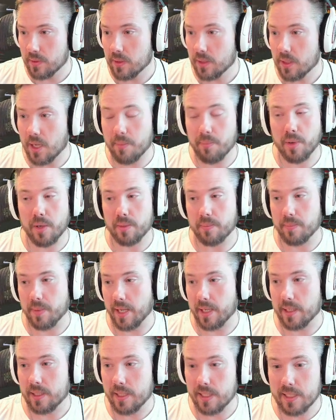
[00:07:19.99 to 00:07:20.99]
Come on,
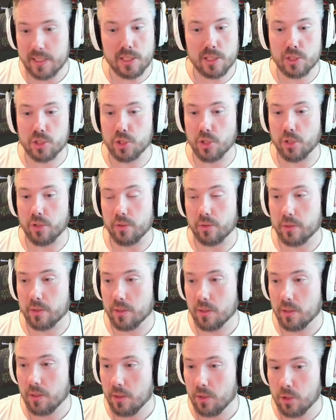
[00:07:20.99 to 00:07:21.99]
man. It's a joke.
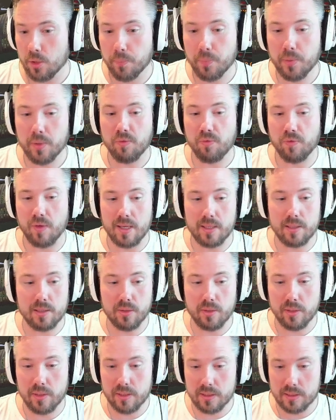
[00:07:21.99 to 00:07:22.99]
You put
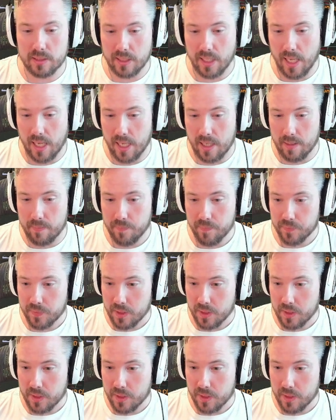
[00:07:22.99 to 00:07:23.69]
Thunder in the game